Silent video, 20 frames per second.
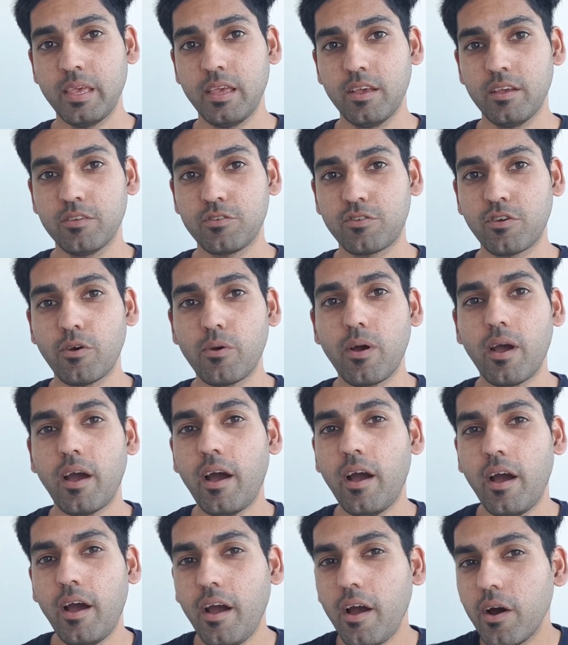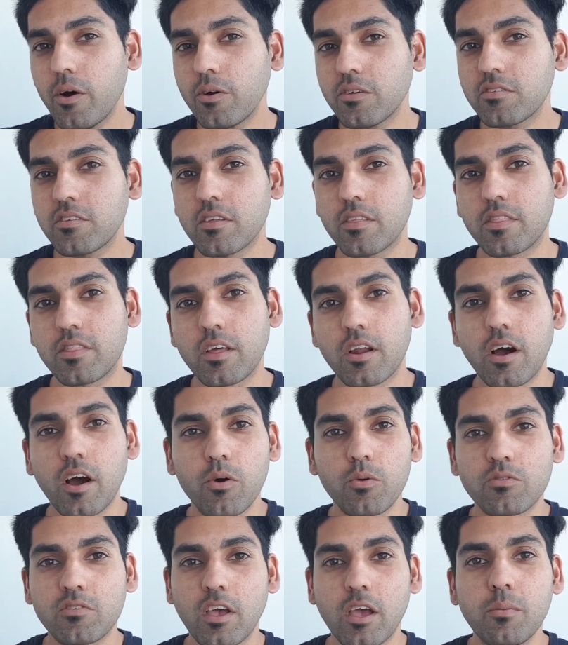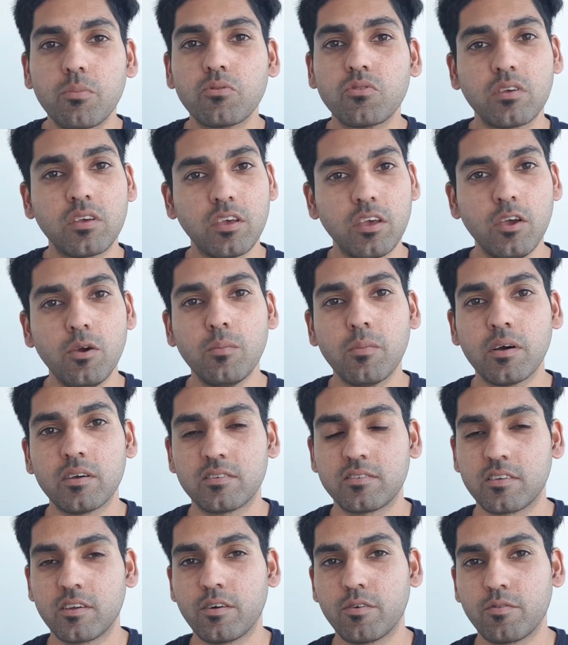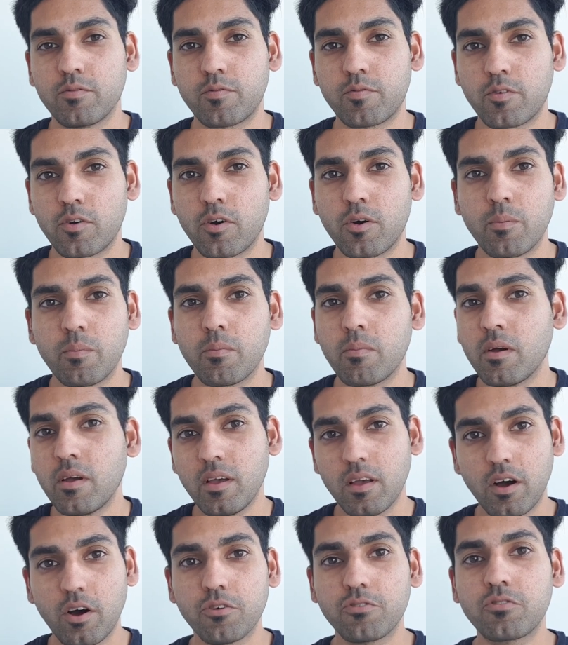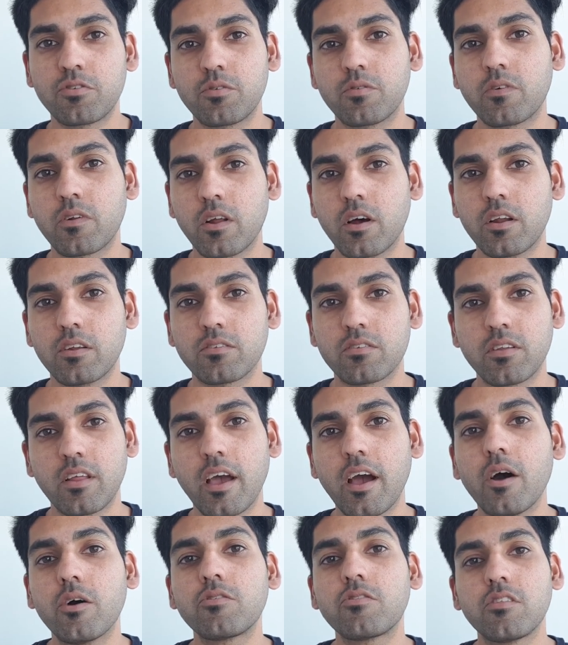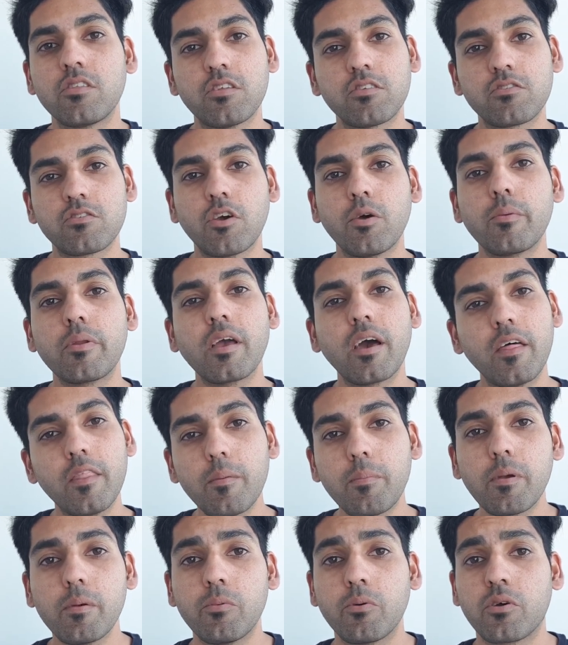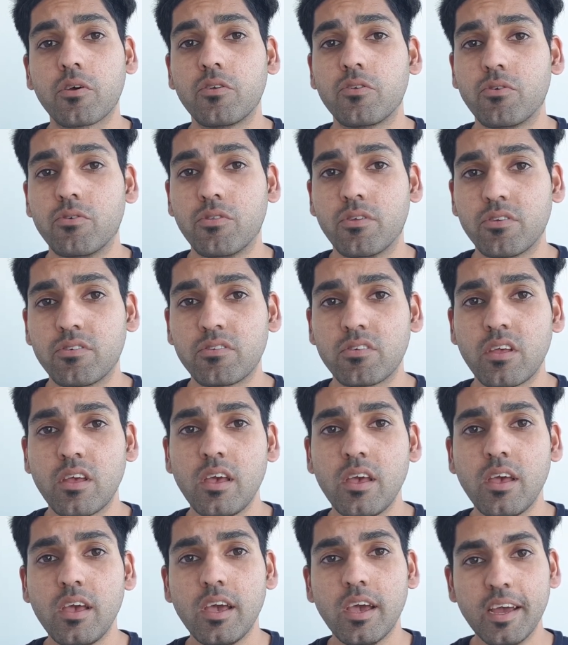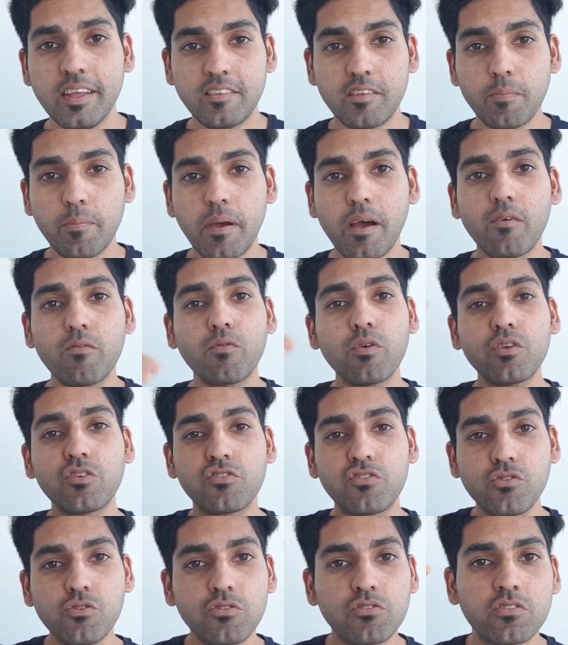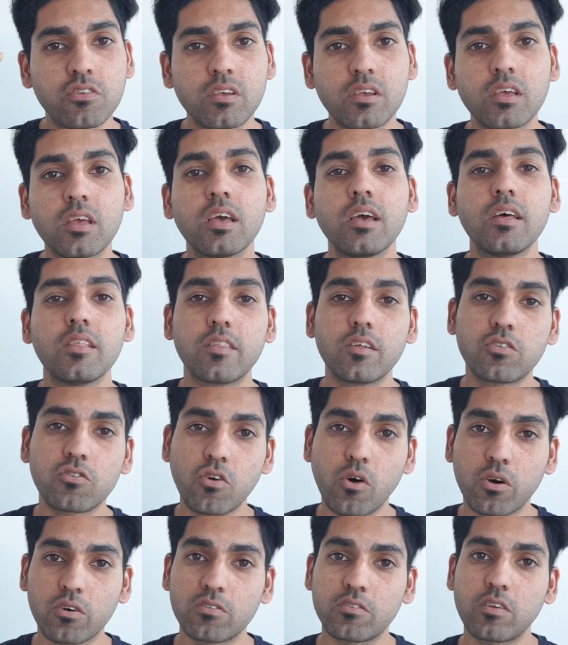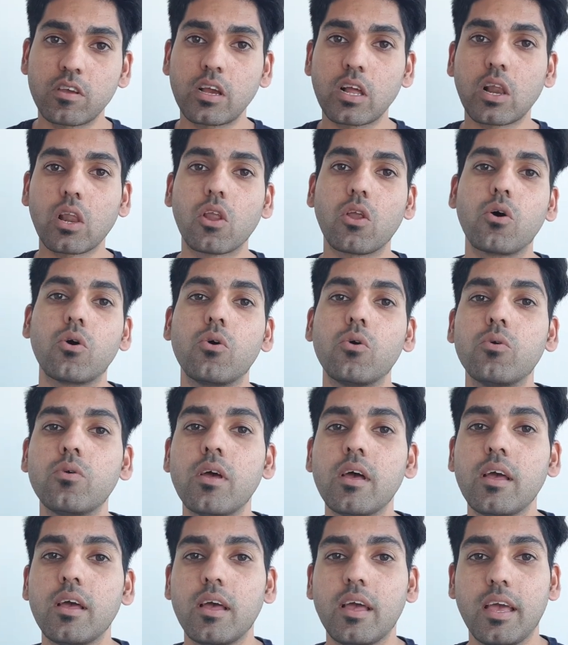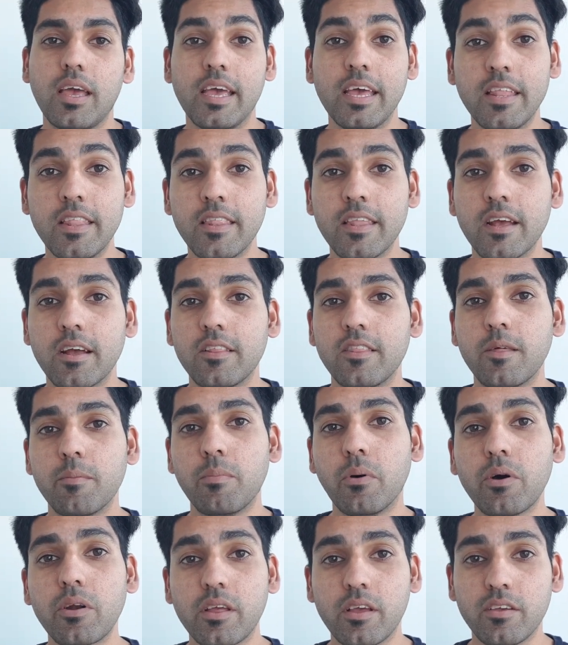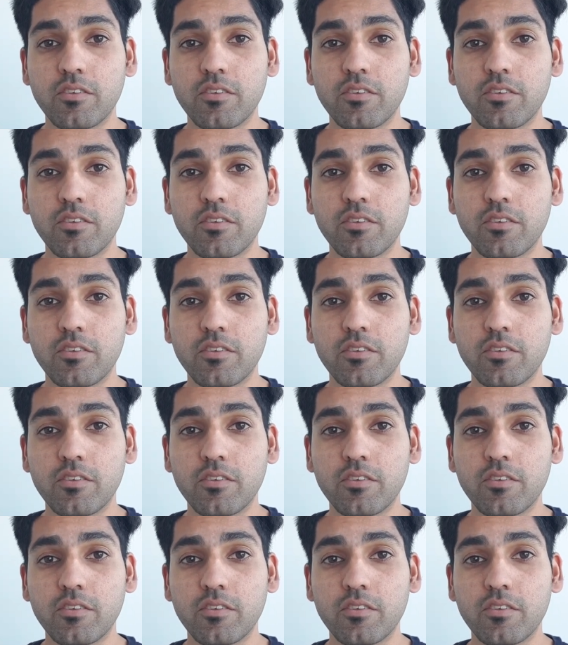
So how is it that I was able to heal myself from ulcerative colitis and how is it that so many other people can do this? It's about reducing the toxic load in the body.